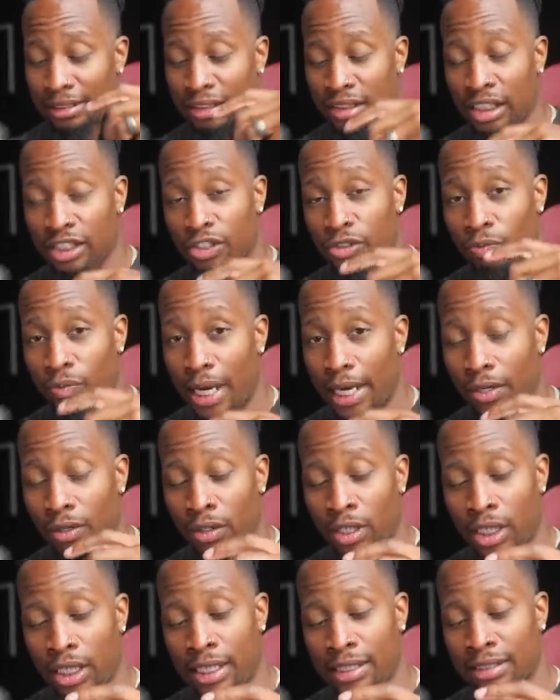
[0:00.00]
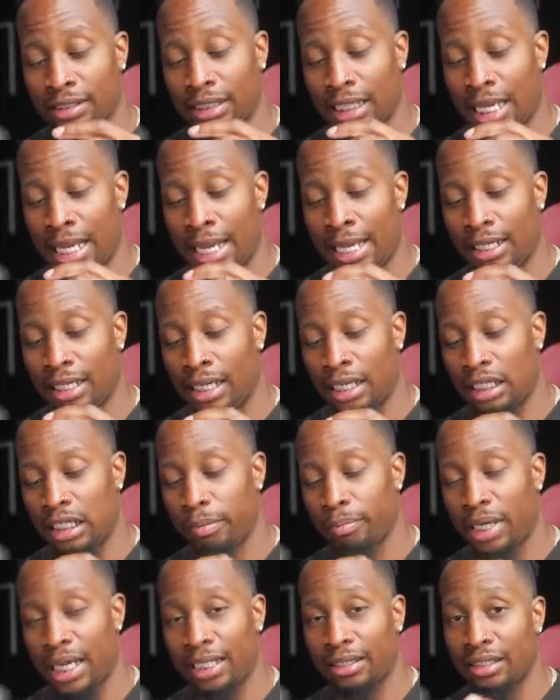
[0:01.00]
It sits right on the inside, and
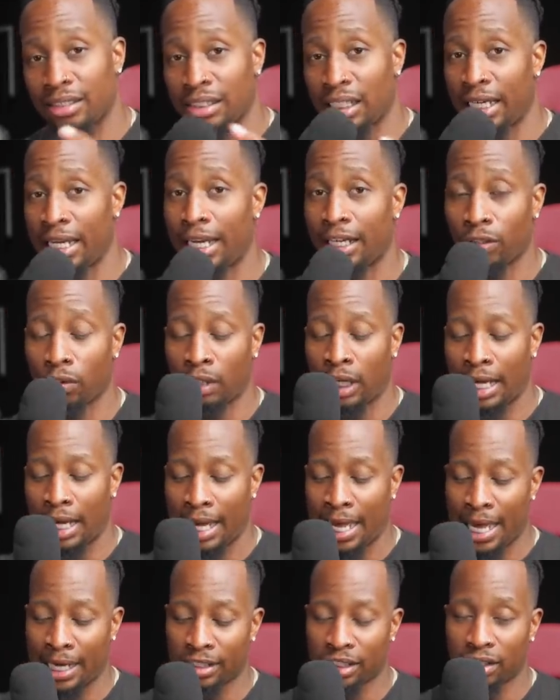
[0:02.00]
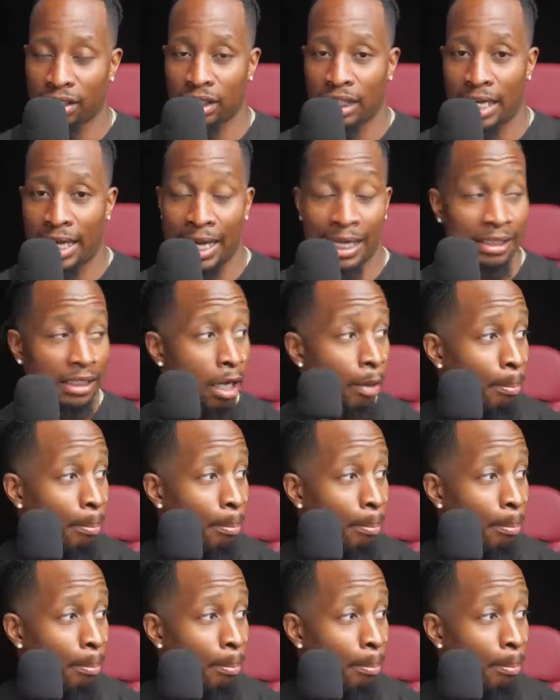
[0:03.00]
he made this handle that actually has